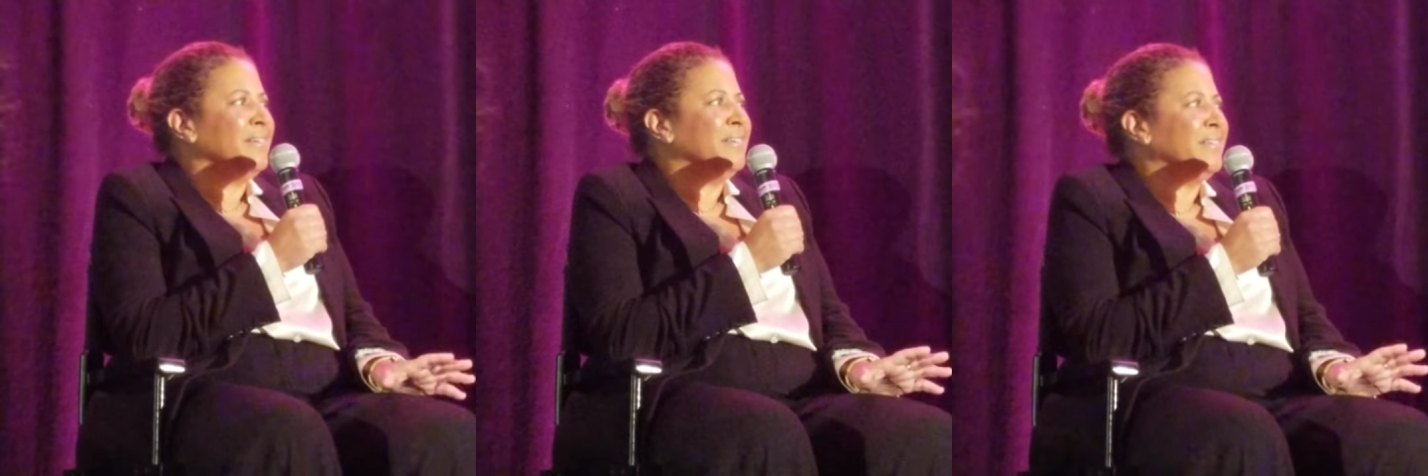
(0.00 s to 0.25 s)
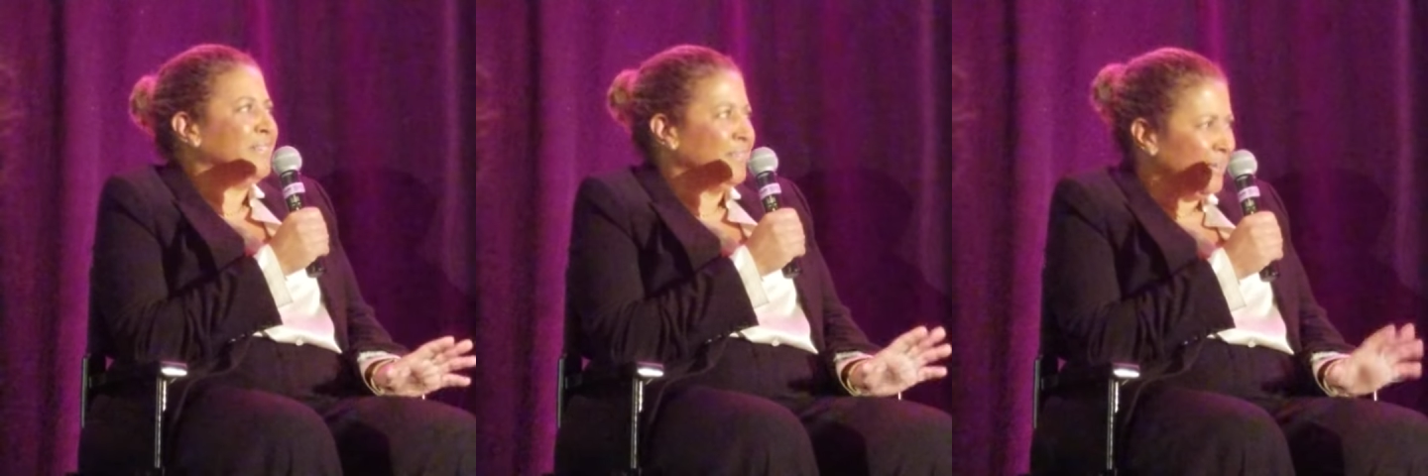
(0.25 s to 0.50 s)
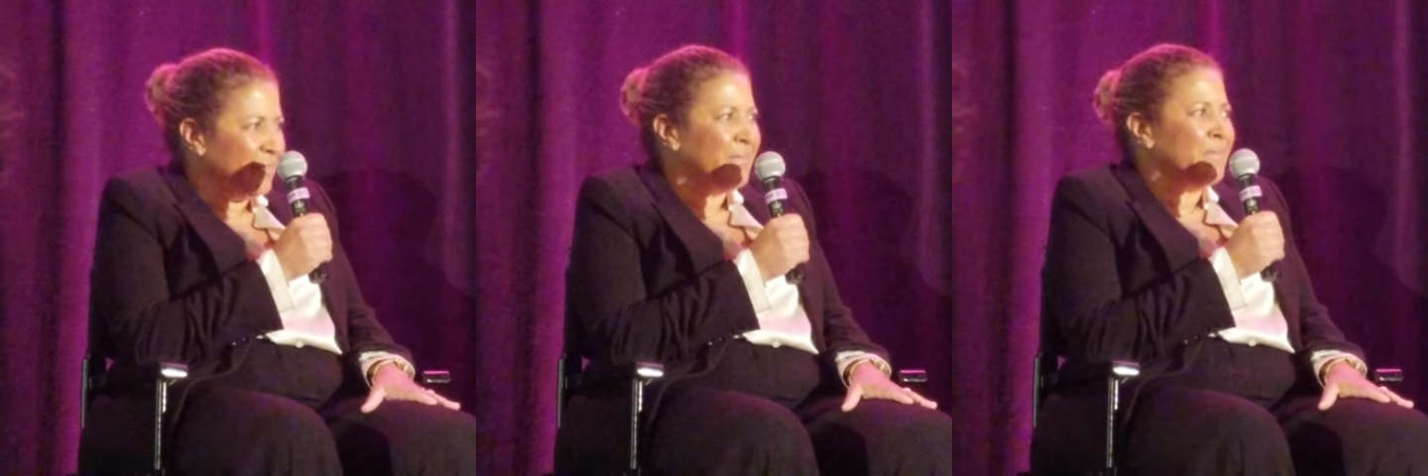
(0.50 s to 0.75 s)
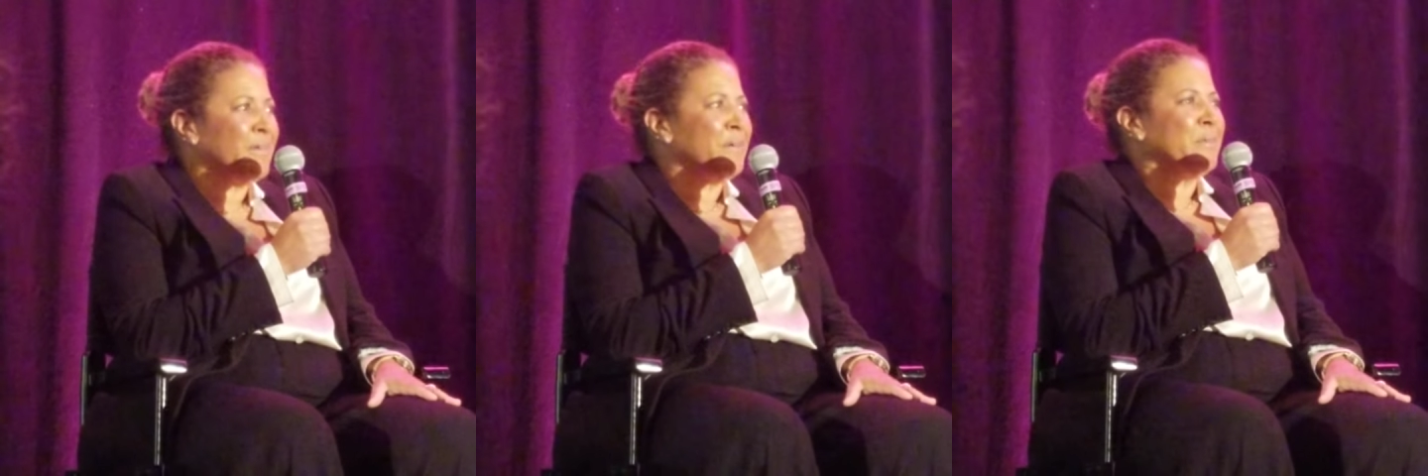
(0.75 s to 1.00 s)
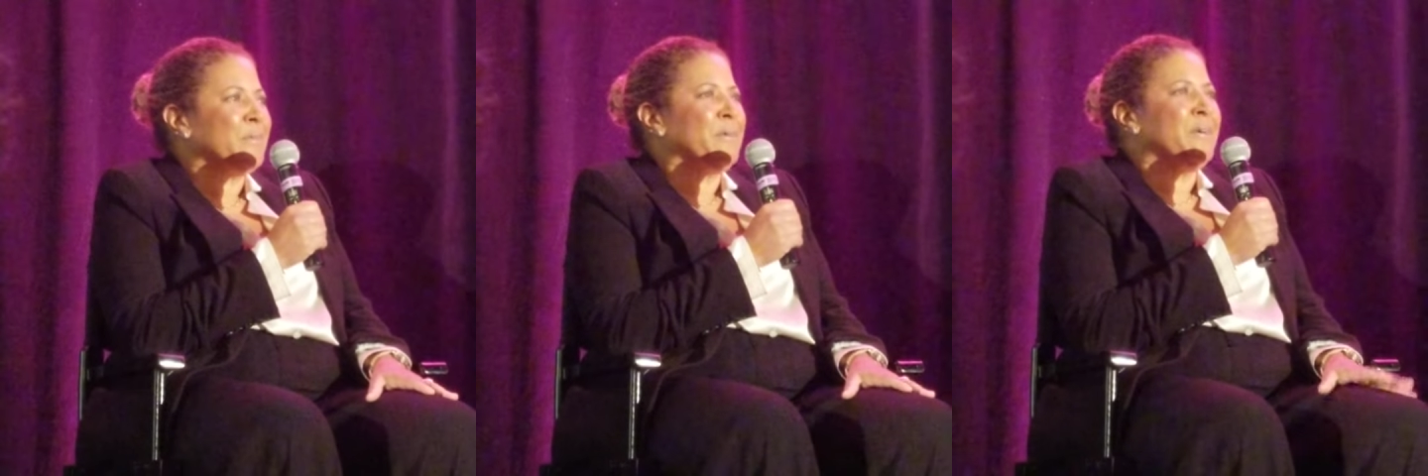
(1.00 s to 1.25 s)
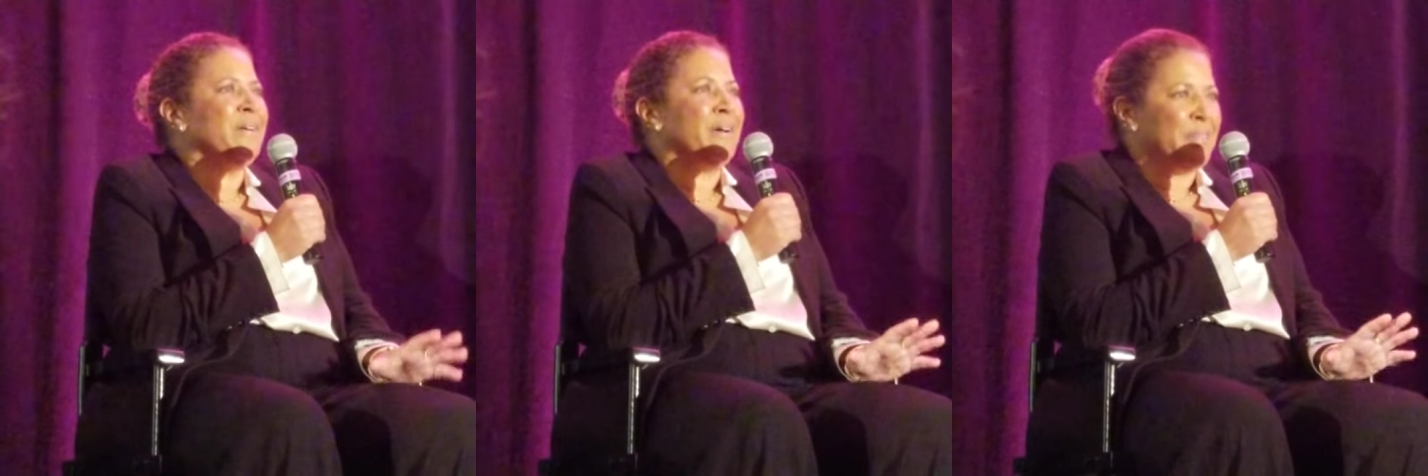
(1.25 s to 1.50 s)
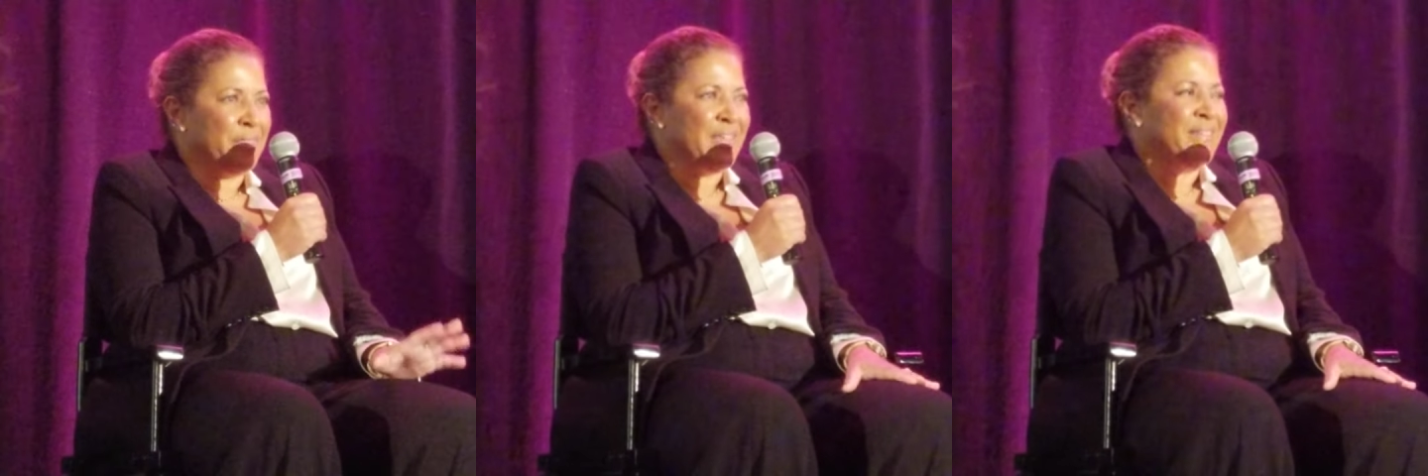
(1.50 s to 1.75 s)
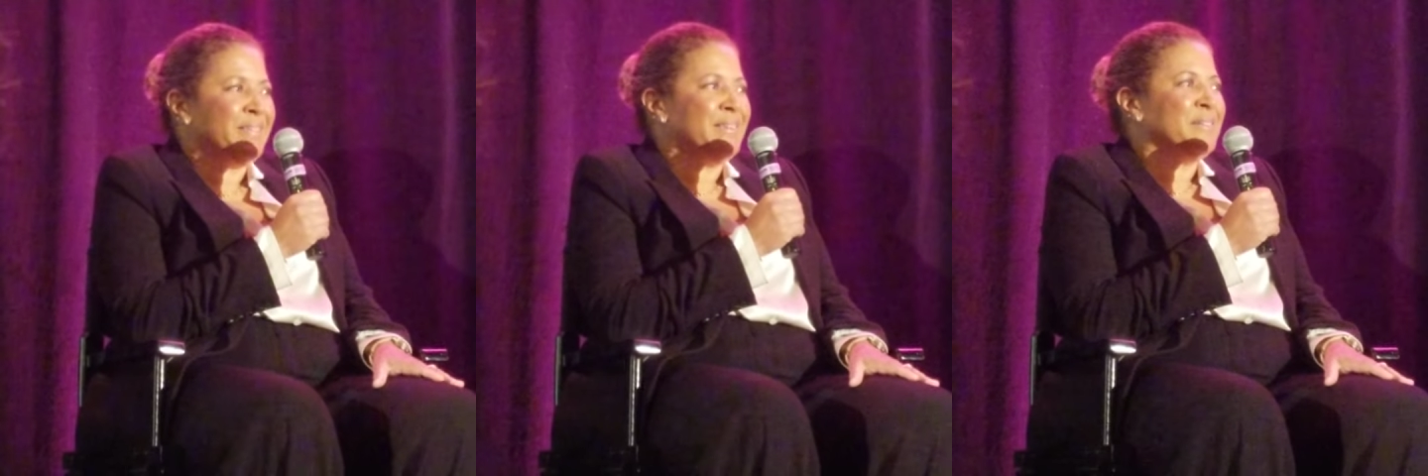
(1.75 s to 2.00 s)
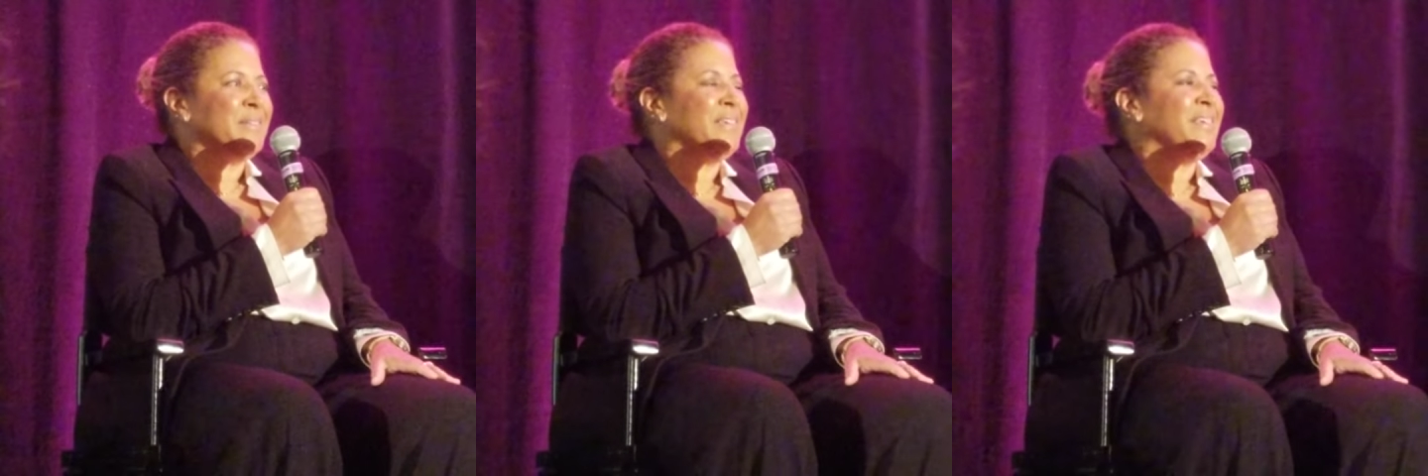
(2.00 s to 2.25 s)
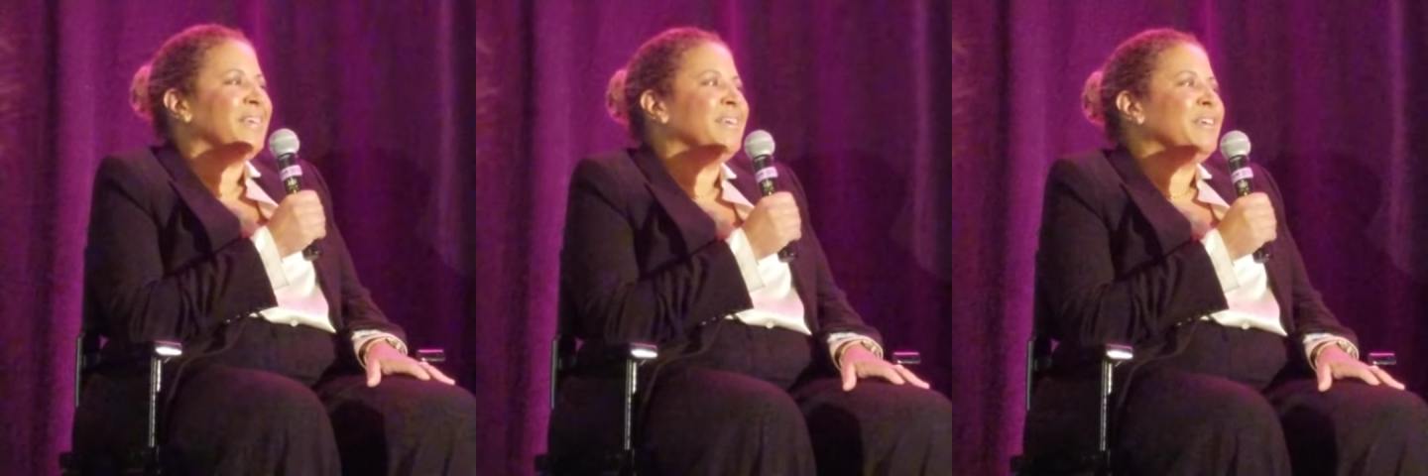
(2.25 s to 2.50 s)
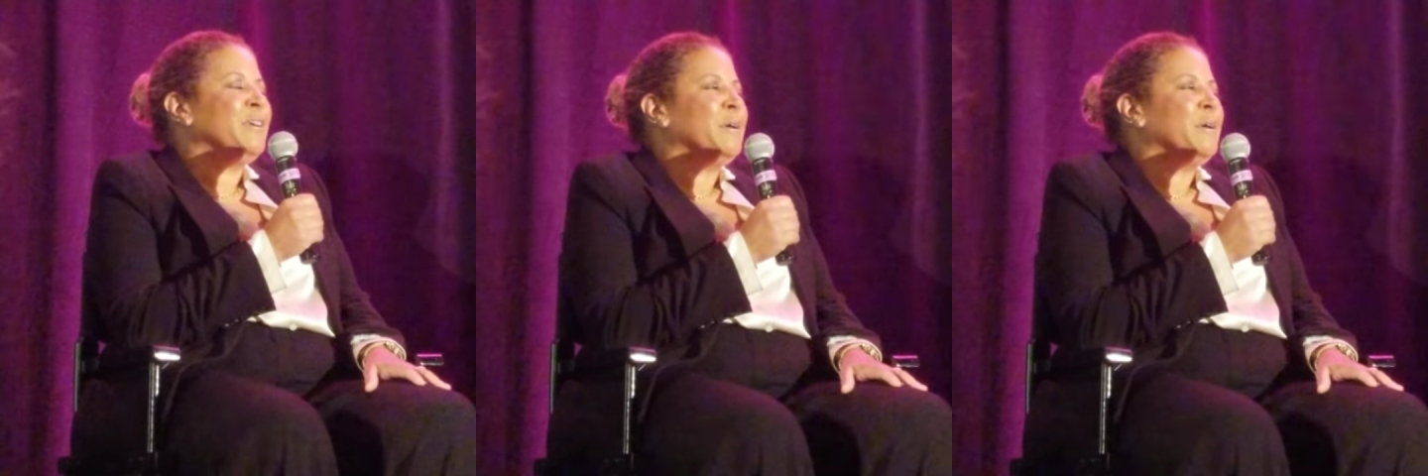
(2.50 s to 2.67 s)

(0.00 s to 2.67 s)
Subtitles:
and this is our story authentically.